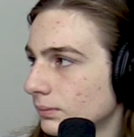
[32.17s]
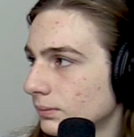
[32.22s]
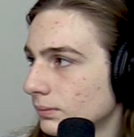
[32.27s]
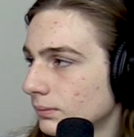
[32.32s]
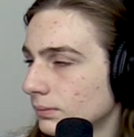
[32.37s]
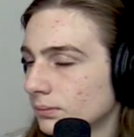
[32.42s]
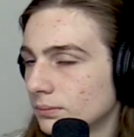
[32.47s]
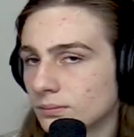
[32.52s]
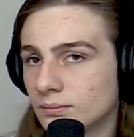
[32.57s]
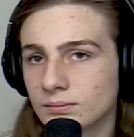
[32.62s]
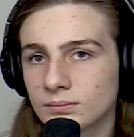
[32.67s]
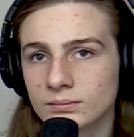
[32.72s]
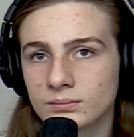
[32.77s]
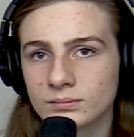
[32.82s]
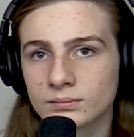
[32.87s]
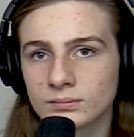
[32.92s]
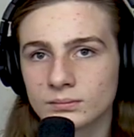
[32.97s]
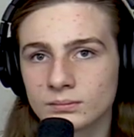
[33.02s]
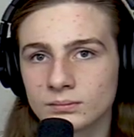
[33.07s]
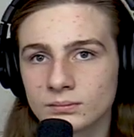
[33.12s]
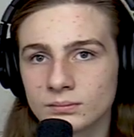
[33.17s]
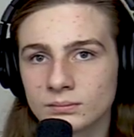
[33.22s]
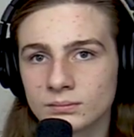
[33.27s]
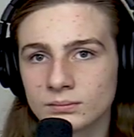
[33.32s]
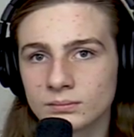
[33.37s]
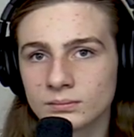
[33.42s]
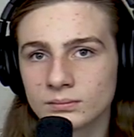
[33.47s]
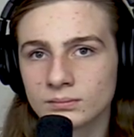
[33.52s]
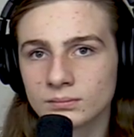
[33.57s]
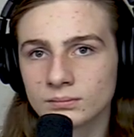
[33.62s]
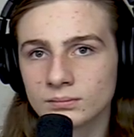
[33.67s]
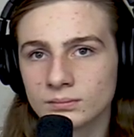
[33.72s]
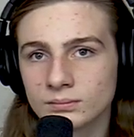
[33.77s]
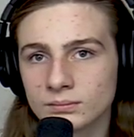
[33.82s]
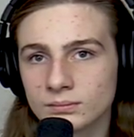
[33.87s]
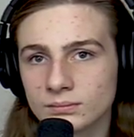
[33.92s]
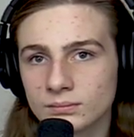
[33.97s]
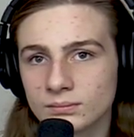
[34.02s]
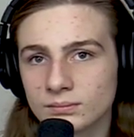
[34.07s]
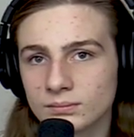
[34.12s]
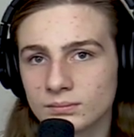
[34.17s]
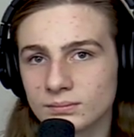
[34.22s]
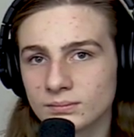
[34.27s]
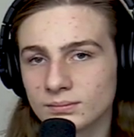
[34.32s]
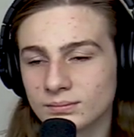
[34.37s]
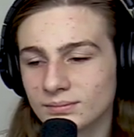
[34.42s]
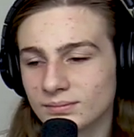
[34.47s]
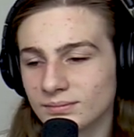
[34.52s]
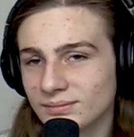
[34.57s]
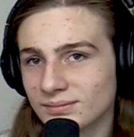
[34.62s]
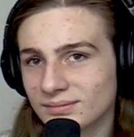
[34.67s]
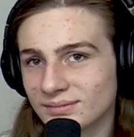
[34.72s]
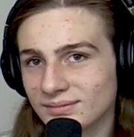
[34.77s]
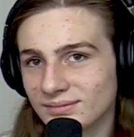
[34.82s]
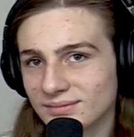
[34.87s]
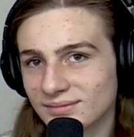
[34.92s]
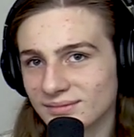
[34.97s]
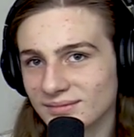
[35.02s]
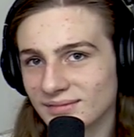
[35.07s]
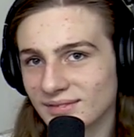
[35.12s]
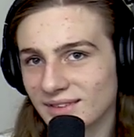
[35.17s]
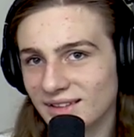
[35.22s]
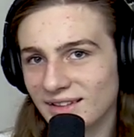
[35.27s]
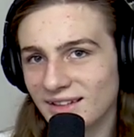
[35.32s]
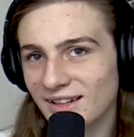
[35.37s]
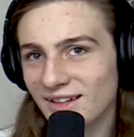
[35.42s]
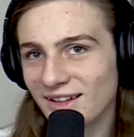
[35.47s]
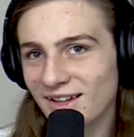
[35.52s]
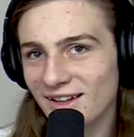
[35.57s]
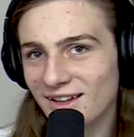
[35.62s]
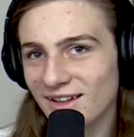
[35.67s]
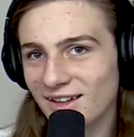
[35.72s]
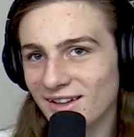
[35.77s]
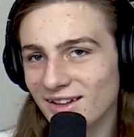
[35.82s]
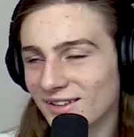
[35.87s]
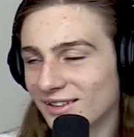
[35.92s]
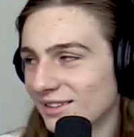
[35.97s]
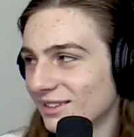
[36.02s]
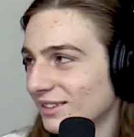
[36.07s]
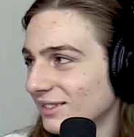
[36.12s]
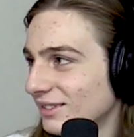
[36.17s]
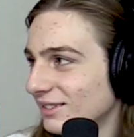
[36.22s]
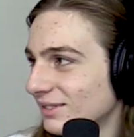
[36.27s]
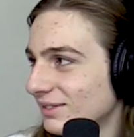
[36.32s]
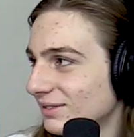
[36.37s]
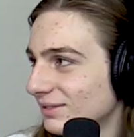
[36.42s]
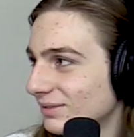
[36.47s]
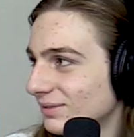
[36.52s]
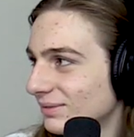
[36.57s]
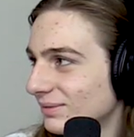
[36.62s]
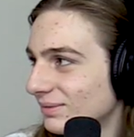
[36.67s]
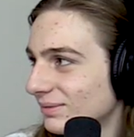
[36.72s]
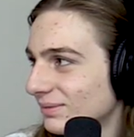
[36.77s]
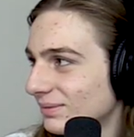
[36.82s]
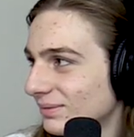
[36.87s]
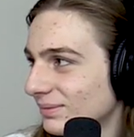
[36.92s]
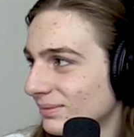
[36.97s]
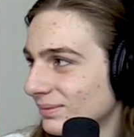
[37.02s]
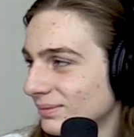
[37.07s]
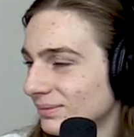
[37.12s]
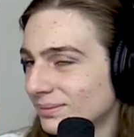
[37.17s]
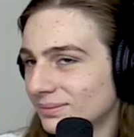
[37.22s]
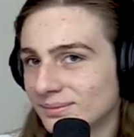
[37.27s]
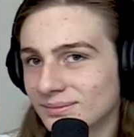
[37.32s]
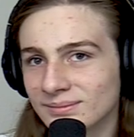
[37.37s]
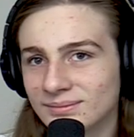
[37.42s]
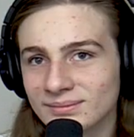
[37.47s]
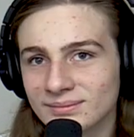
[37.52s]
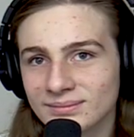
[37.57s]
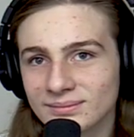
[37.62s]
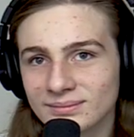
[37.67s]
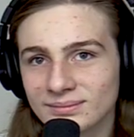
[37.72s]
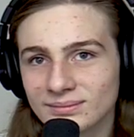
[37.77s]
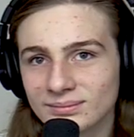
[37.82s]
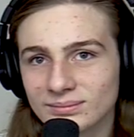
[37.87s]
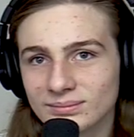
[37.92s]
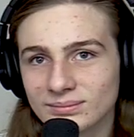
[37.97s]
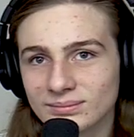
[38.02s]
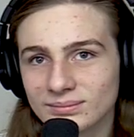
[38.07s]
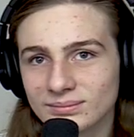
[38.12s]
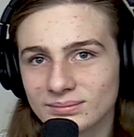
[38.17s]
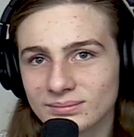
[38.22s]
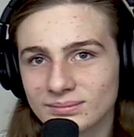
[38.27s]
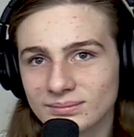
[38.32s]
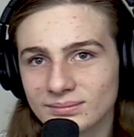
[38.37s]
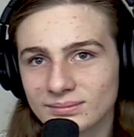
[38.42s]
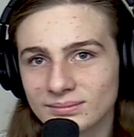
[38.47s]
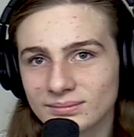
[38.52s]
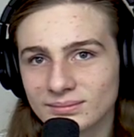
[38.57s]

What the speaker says: (silent)